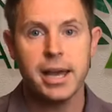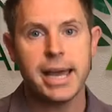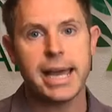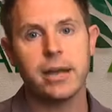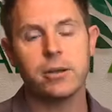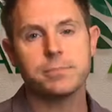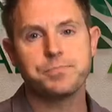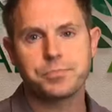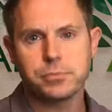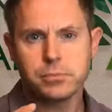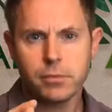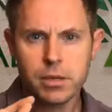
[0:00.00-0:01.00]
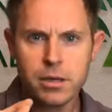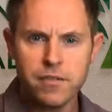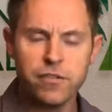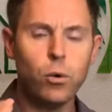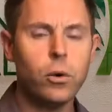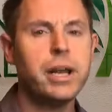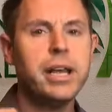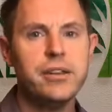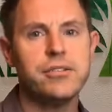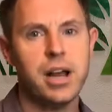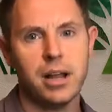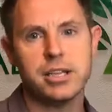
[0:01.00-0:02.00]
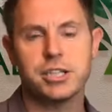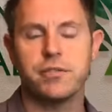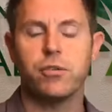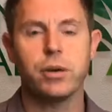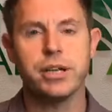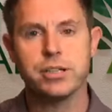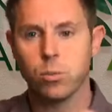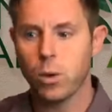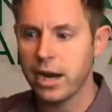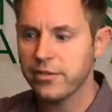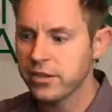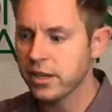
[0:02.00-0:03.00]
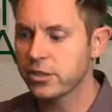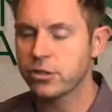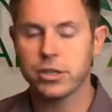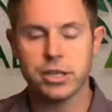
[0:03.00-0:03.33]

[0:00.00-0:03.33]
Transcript: And for his knowledge and for his wife's knowledge,